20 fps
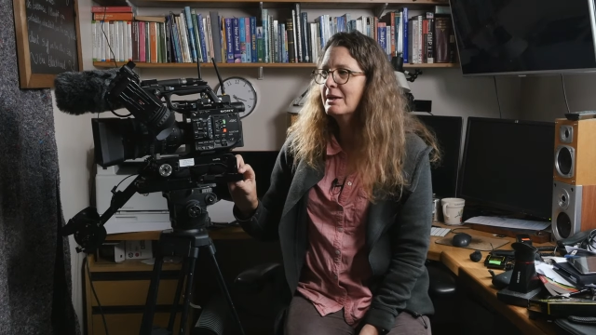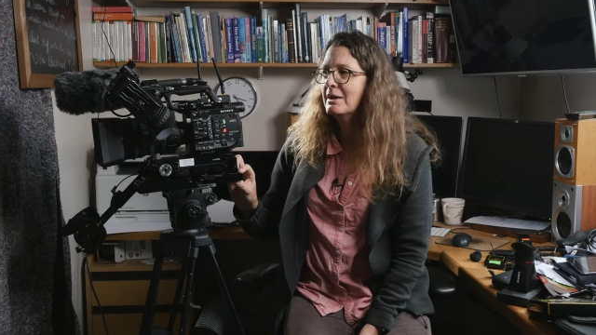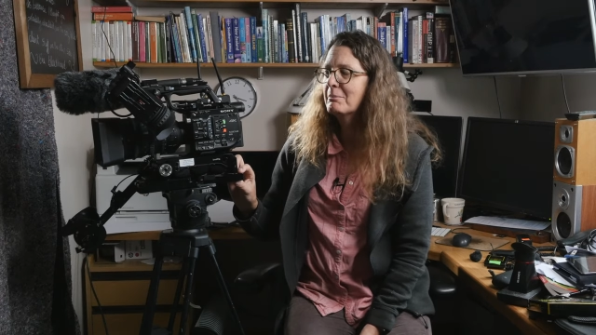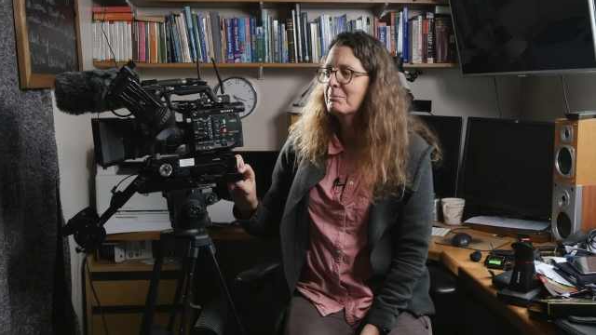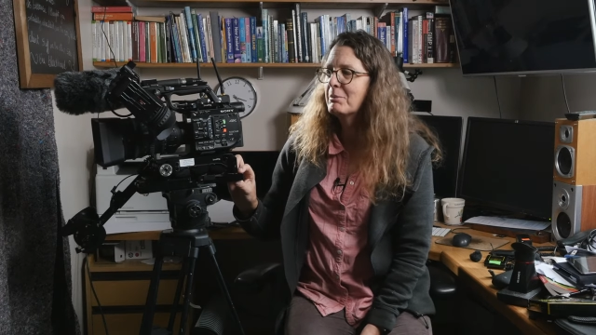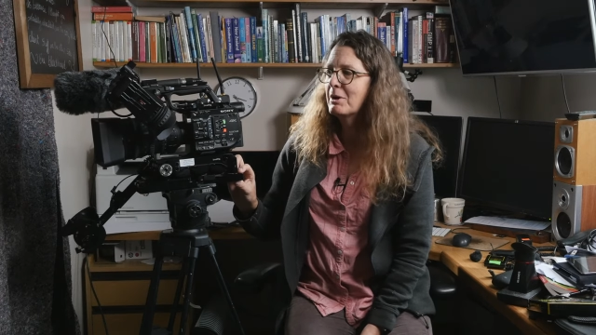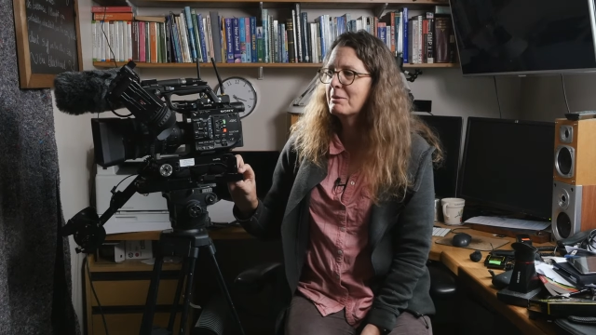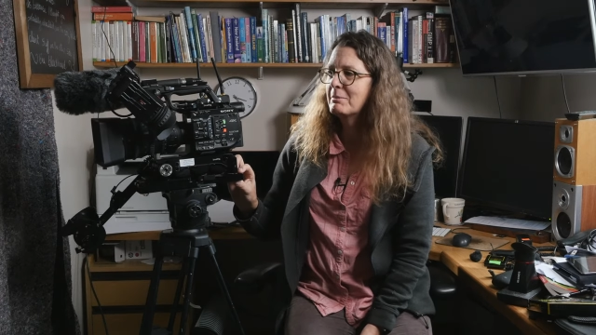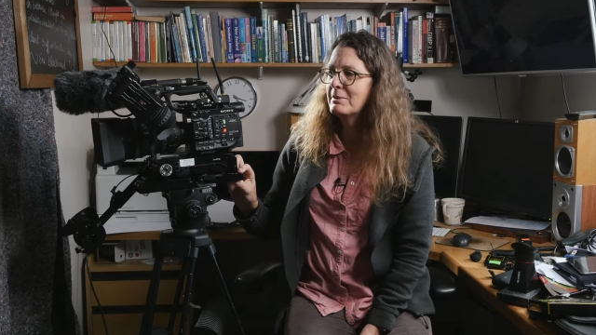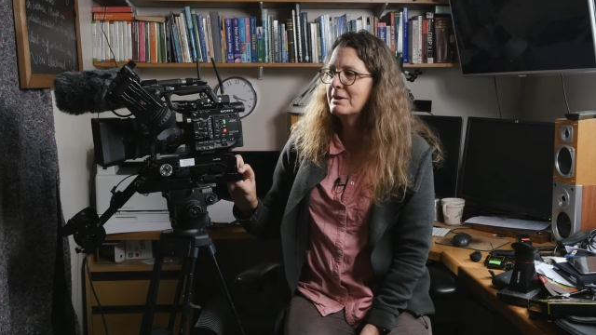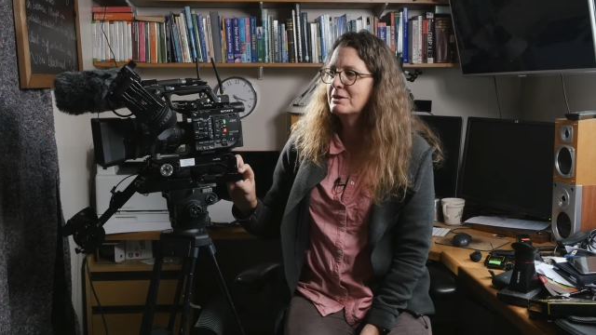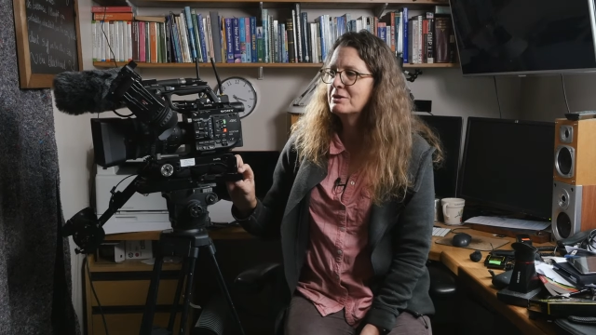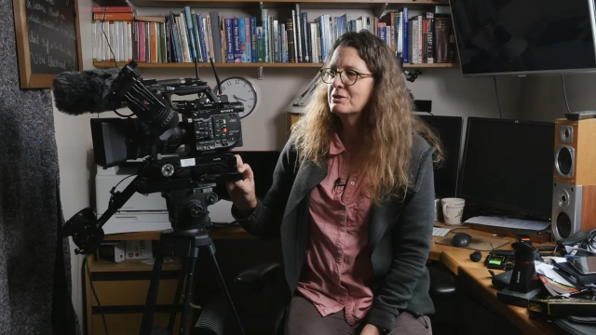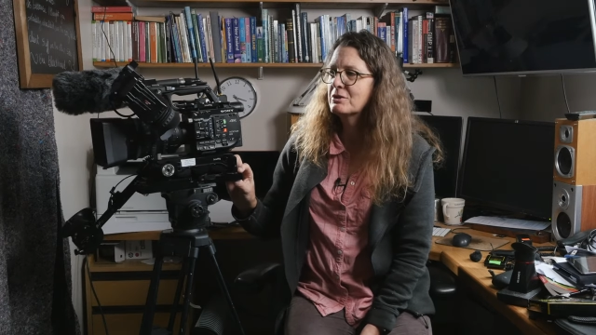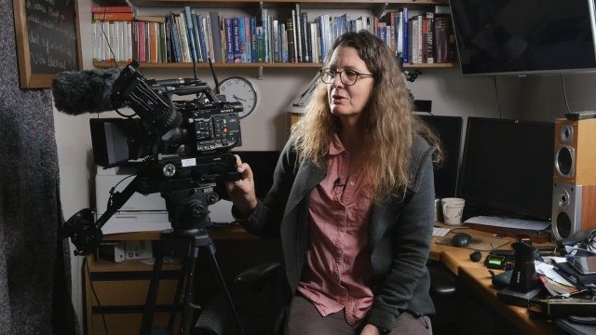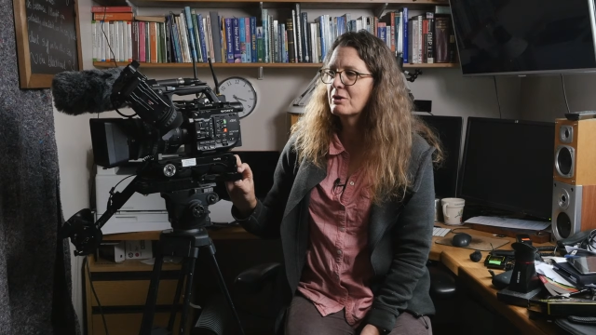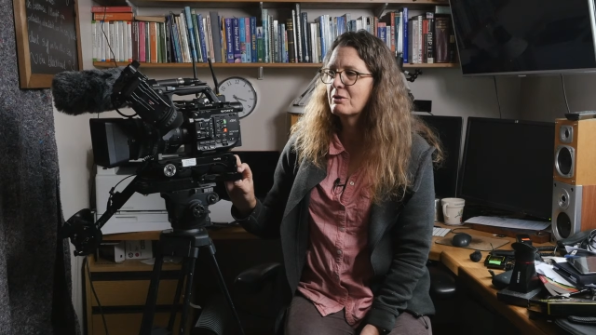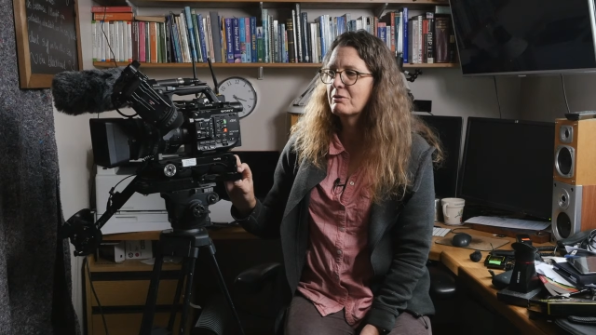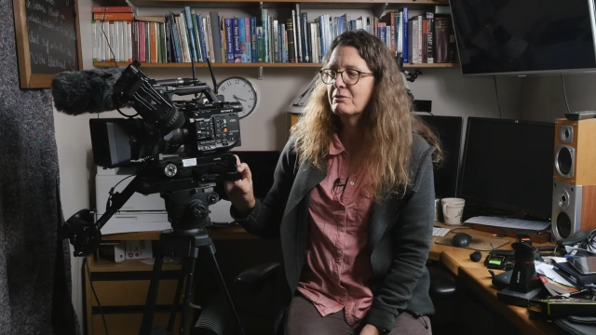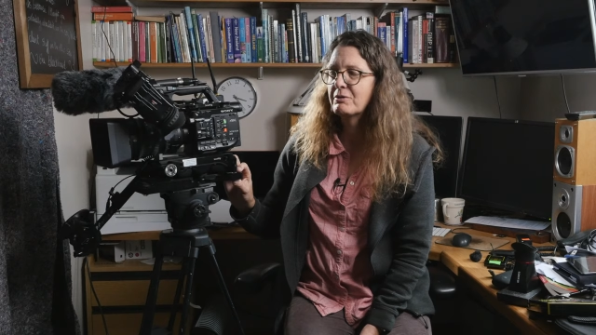by means
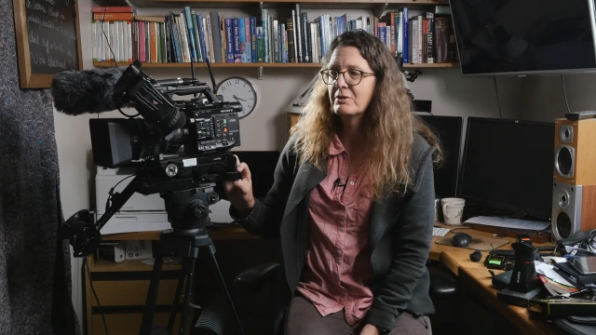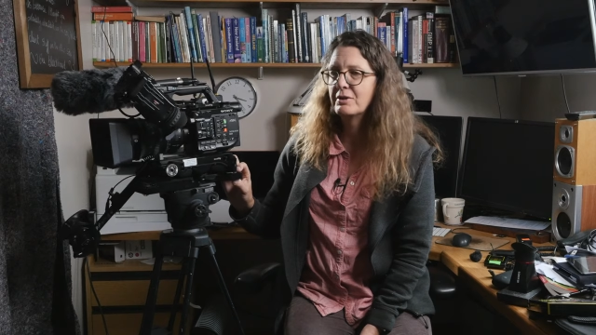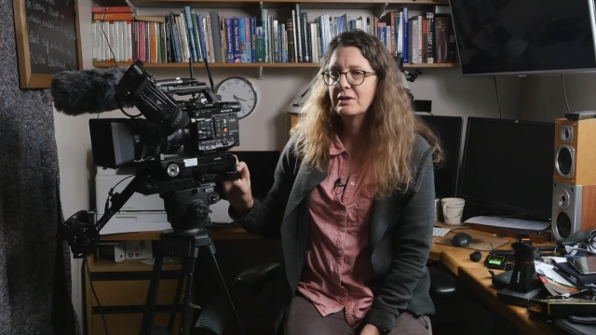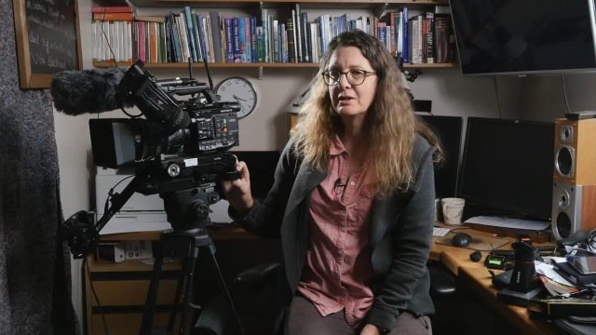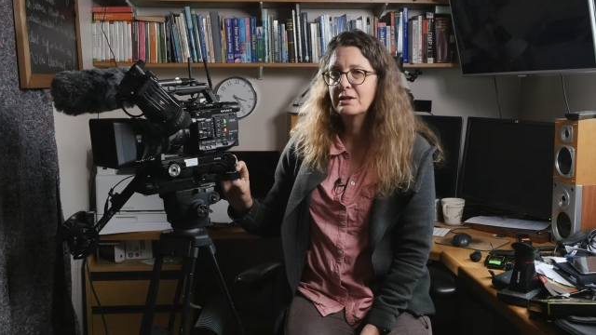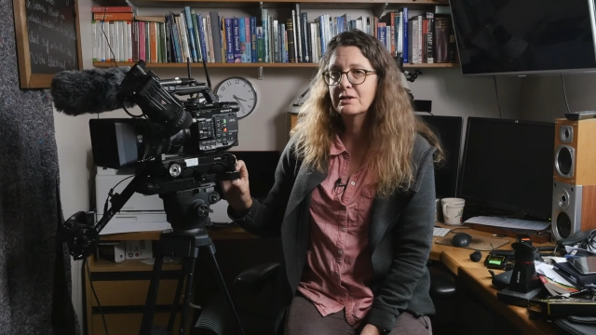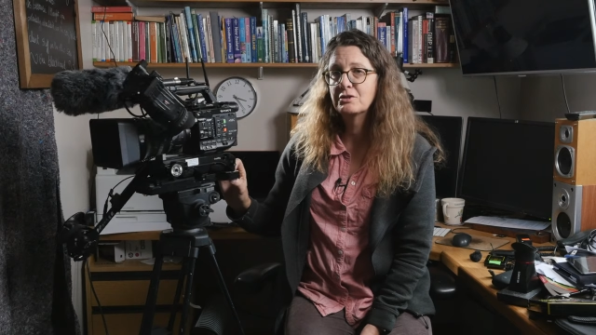of the